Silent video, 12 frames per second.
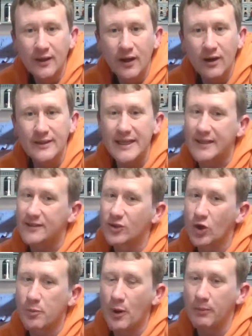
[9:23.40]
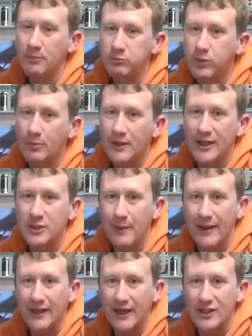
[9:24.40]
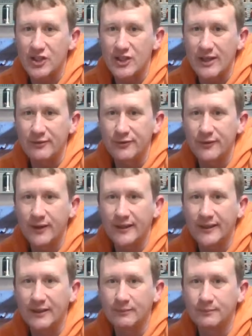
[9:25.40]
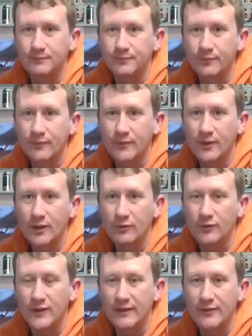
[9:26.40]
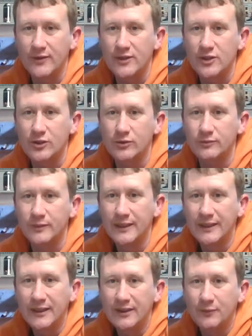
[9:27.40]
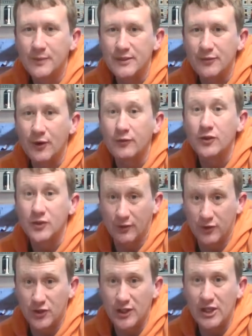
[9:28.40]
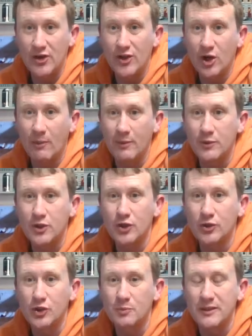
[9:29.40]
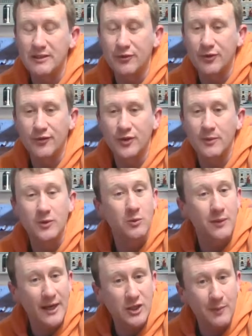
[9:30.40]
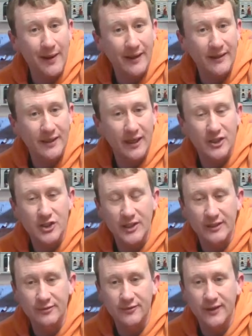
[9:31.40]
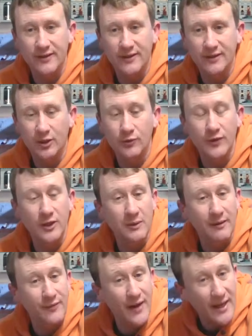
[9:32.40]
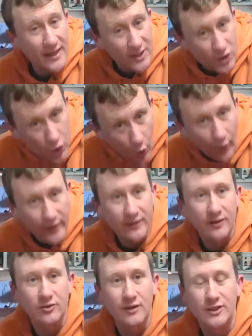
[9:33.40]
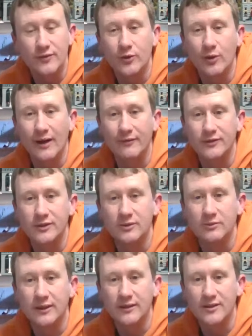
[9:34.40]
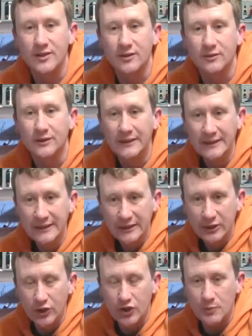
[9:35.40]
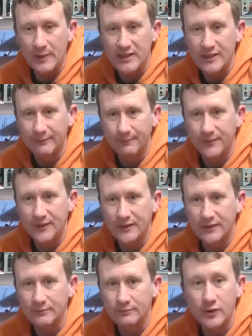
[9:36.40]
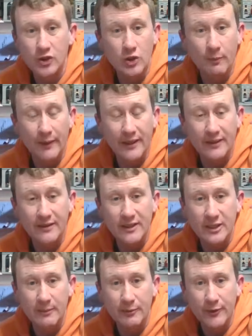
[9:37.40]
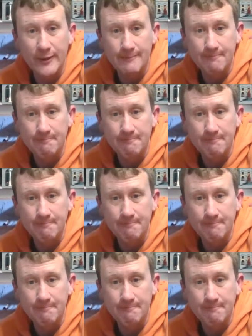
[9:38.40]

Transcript: Oh, Nick, not a problem. Well, I'm glad you're back. Glad you're safe, and hopefully everything is good. Busy for I've just seen the comment was good. Just busy for a few months. Well, I'm glad you're back. Glad you're safe, and then hopefully you enjoy the rest of your afternoon, Nick. So good to speak to you, and just jump back in next time you're free.